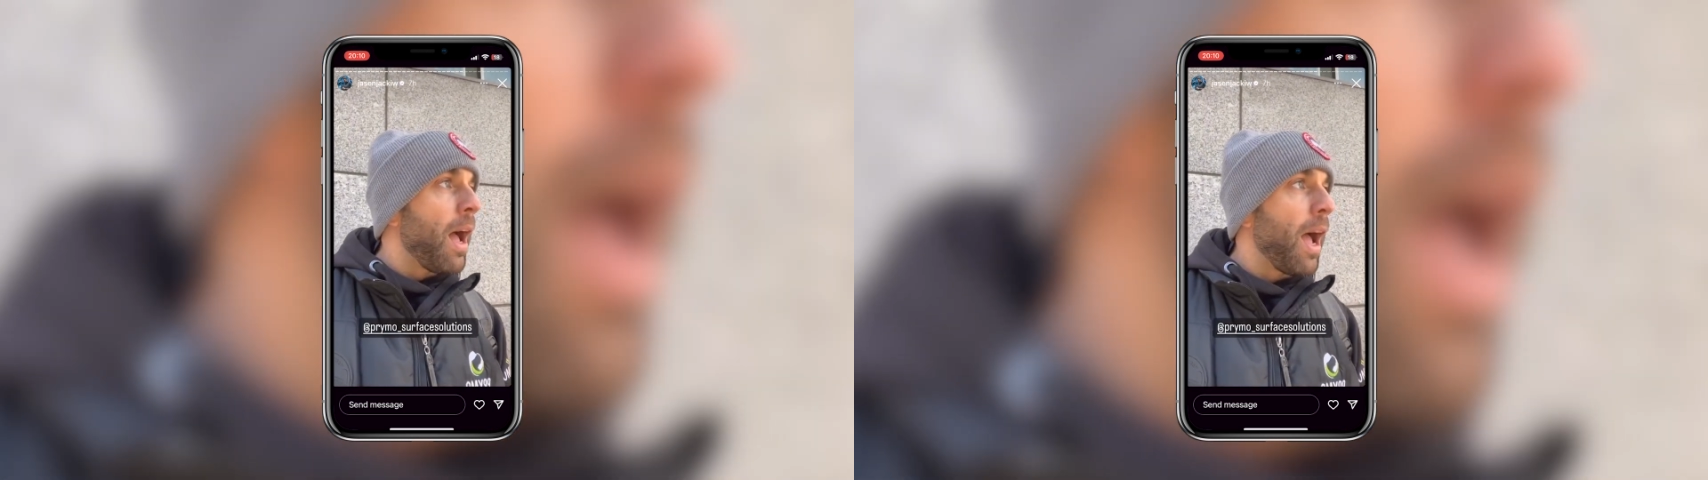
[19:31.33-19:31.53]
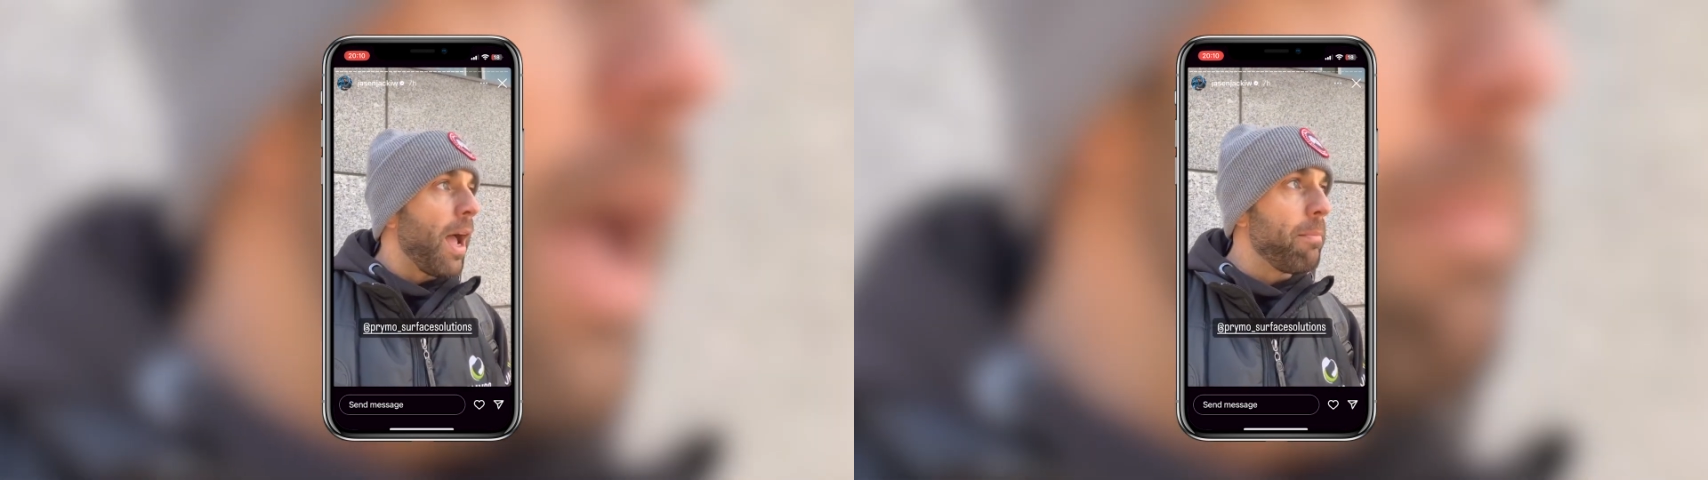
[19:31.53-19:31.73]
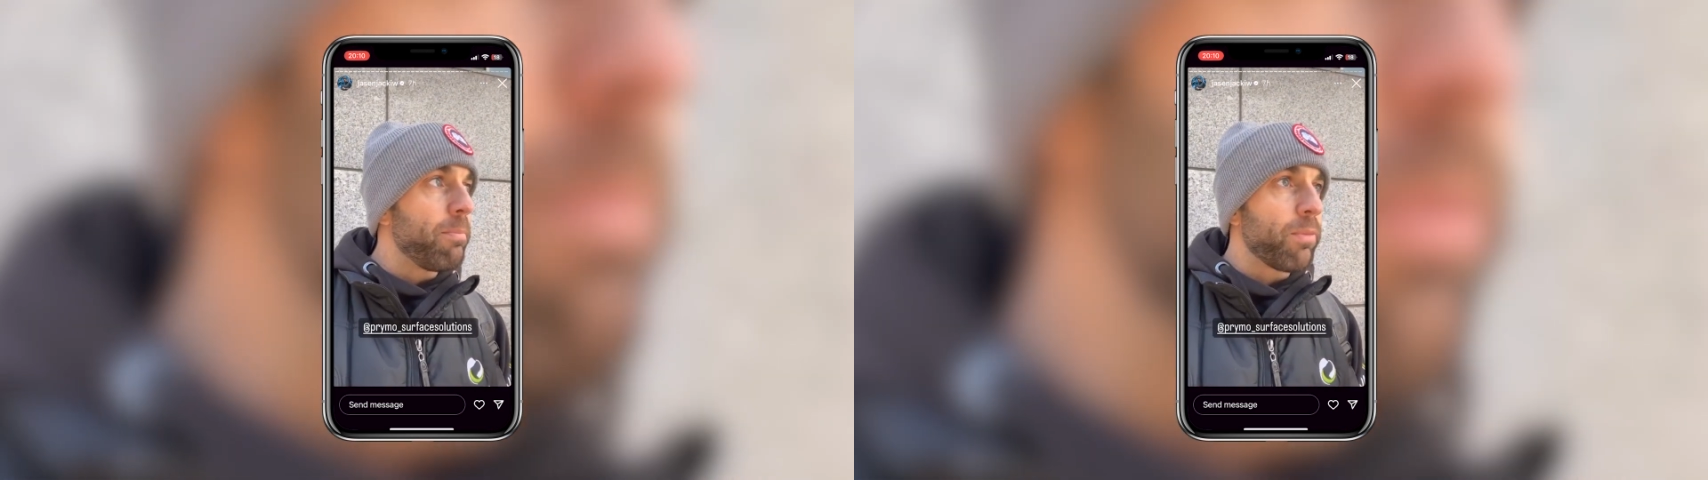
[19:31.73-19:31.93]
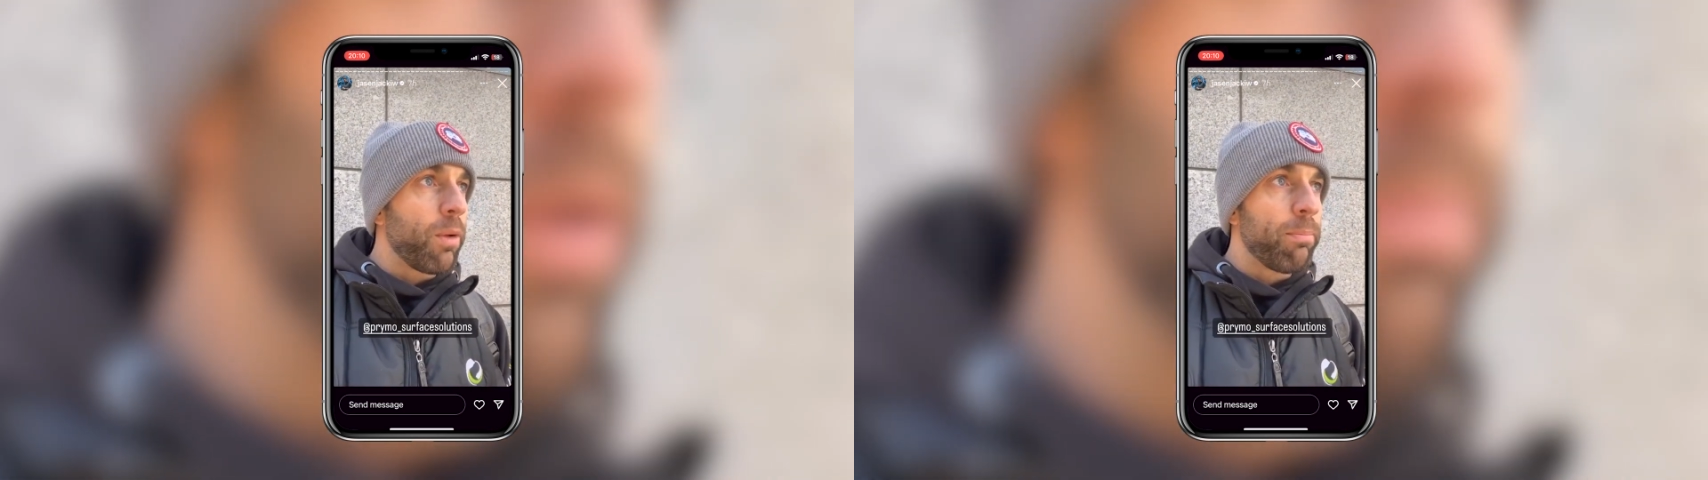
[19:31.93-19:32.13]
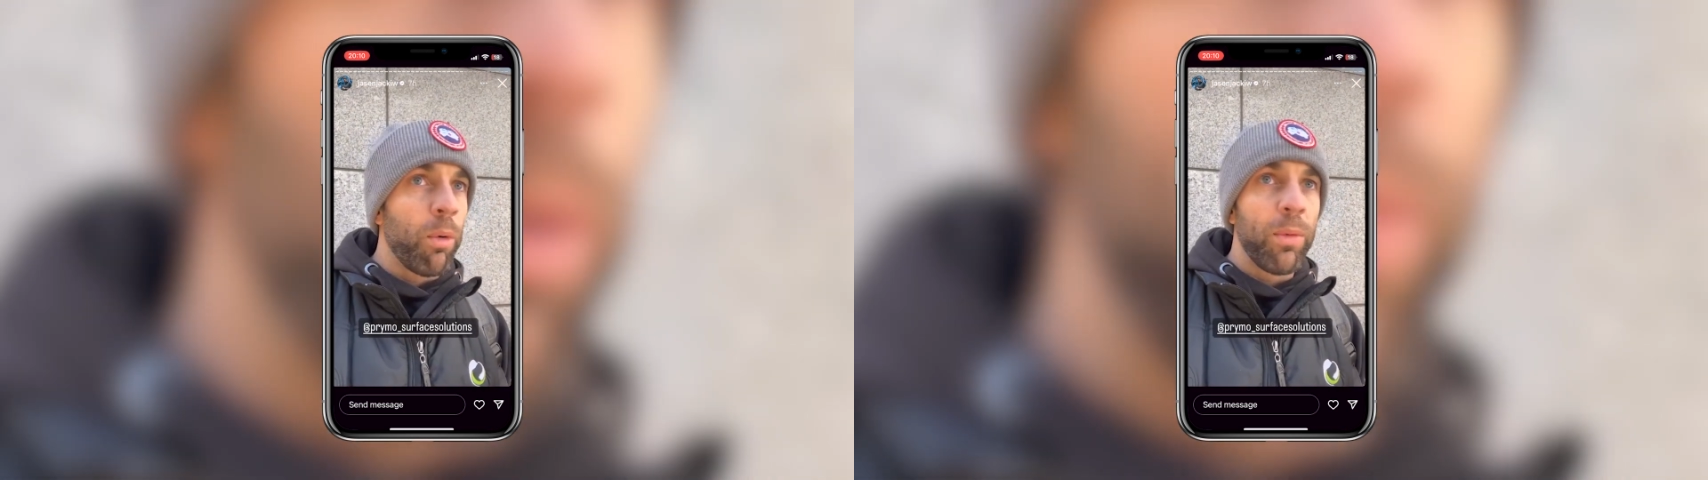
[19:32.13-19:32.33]

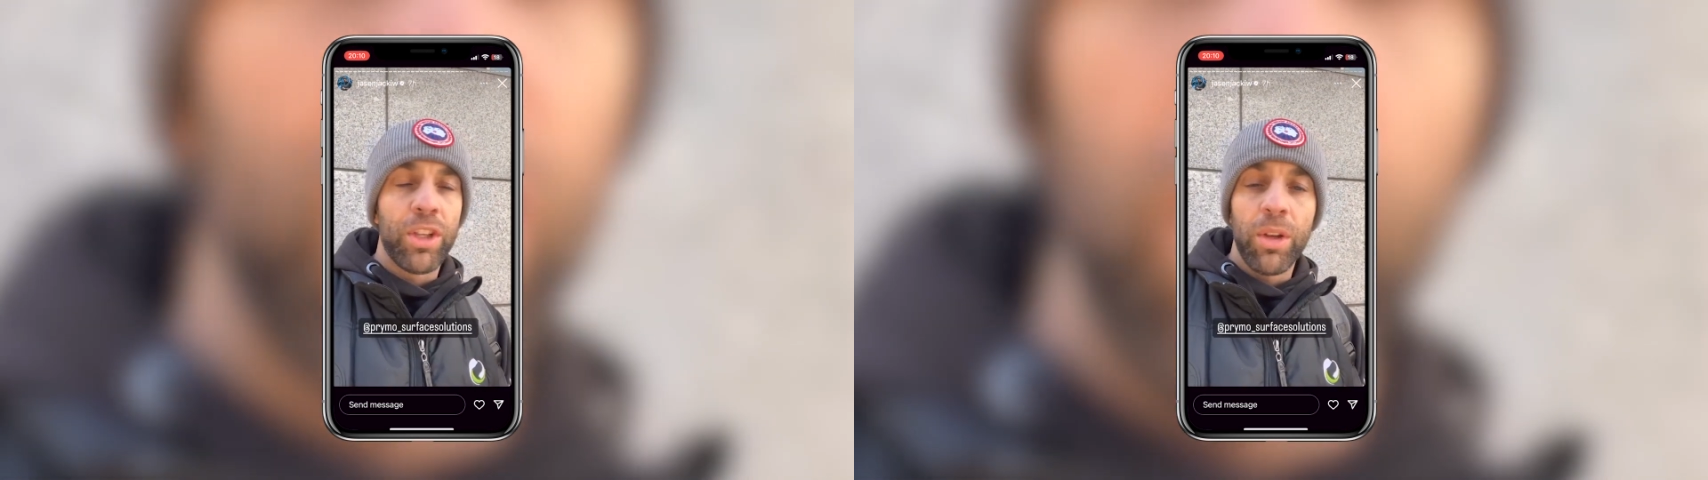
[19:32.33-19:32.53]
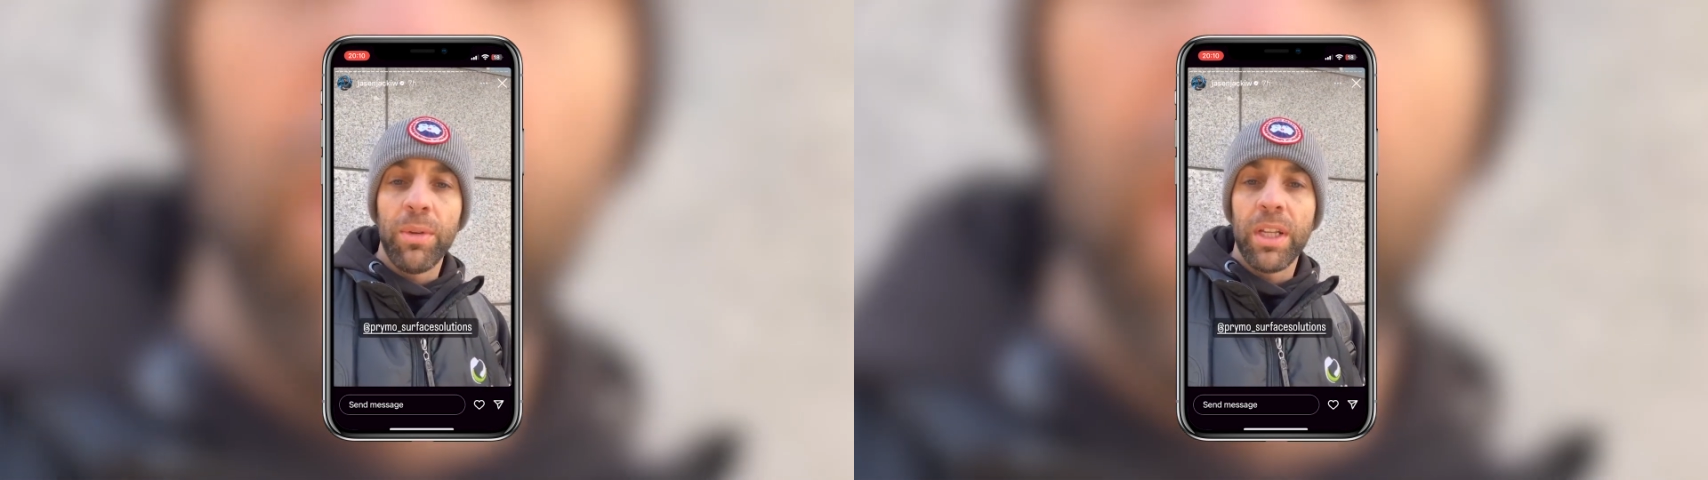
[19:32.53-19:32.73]
but we do